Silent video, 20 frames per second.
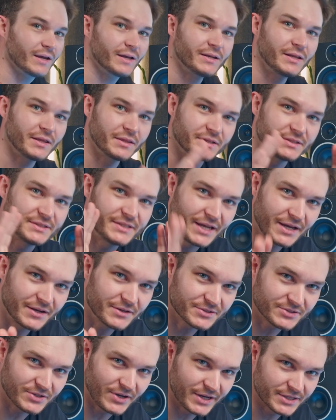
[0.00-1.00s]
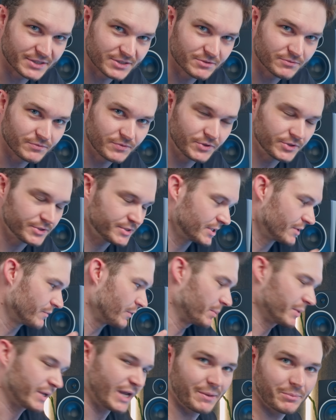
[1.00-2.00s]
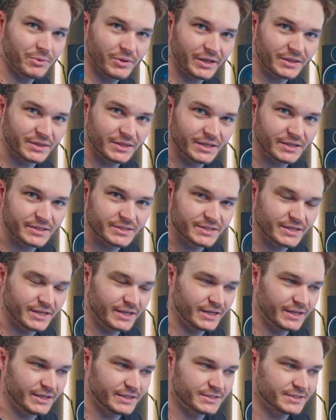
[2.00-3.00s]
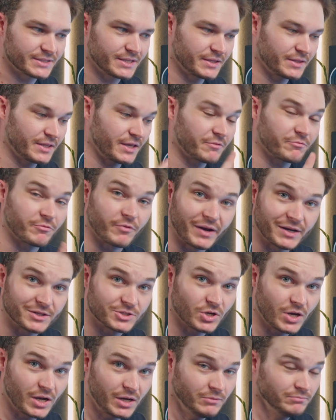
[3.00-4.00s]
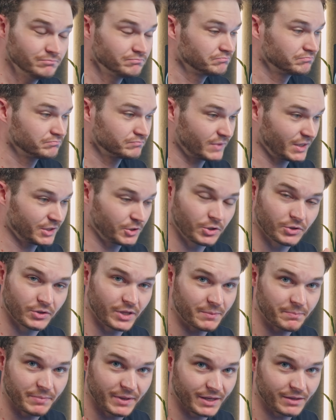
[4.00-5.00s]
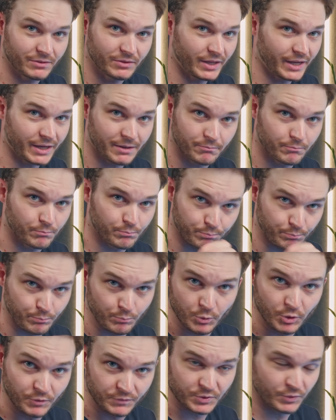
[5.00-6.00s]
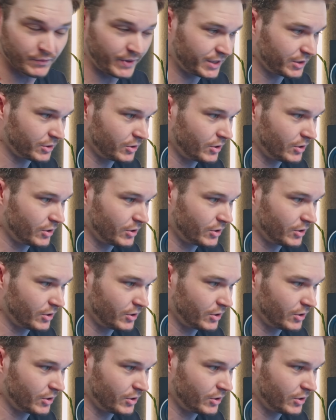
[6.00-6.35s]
Now the downsides for using a ribbon cable like this is that they're fragile, they don't like being moved around a